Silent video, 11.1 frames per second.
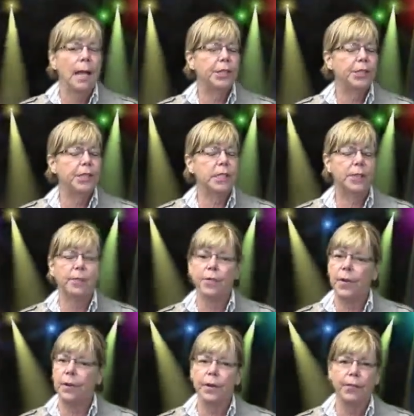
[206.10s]
and she's a
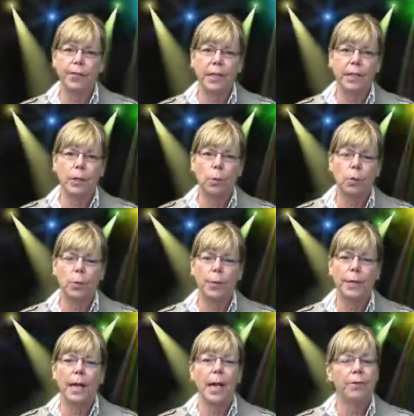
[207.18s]
very friendly
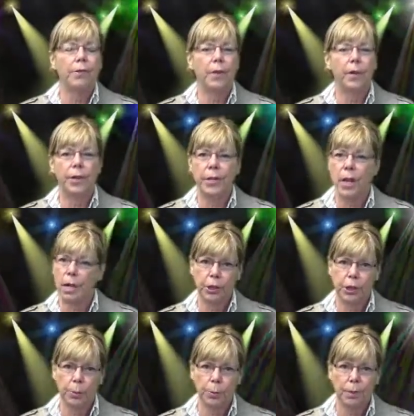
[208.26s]
woman and very
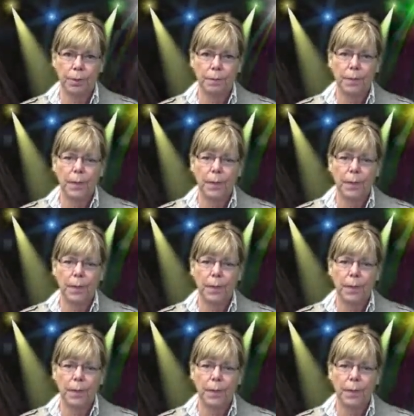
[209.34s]
knowledgeable.